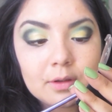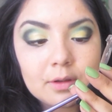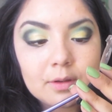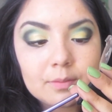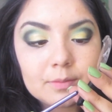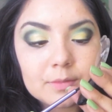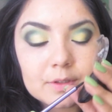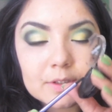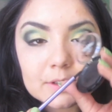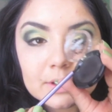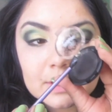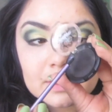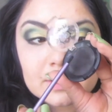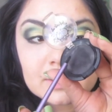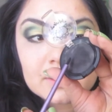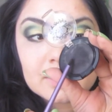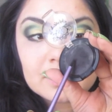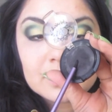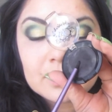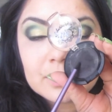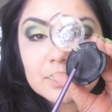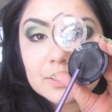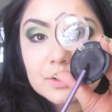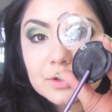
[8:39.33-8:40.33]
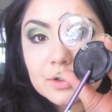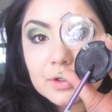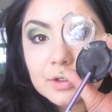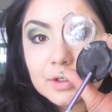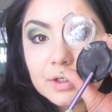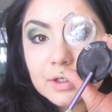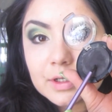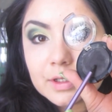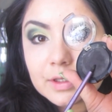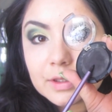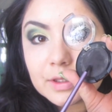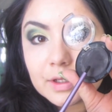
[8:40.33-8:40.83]
I'm just going to turn
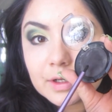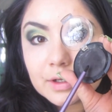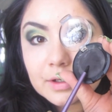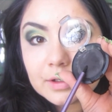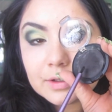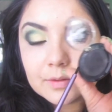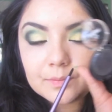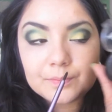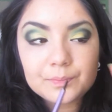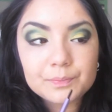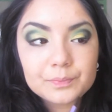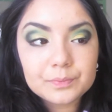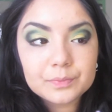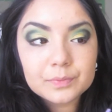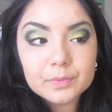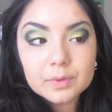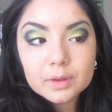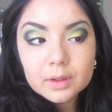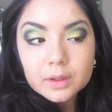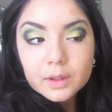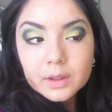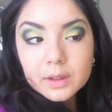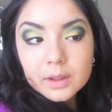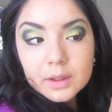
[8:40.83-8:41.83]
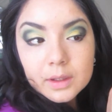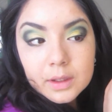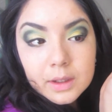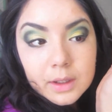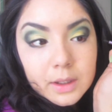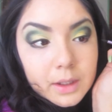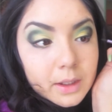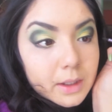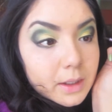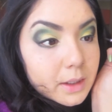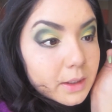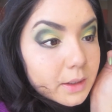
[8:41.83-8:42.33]
it in there.
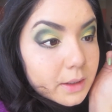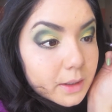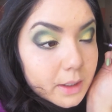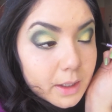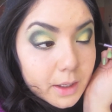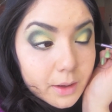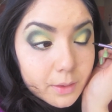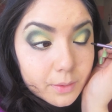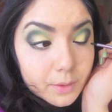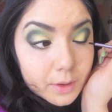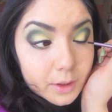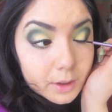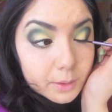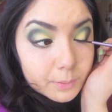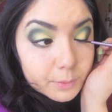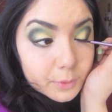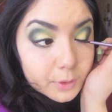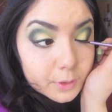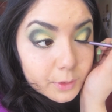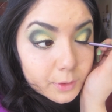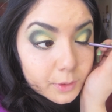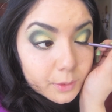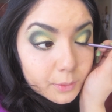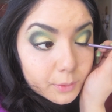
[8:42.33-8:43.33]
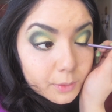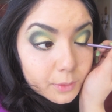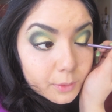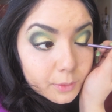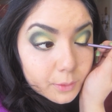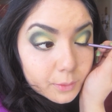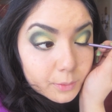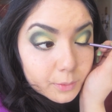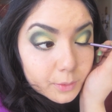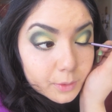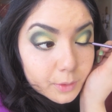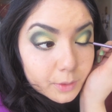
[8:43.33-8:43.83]
And now I'm going to go
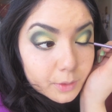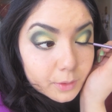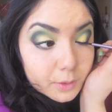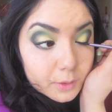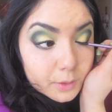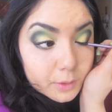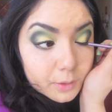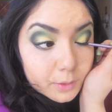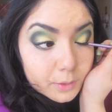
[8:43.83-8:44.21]
over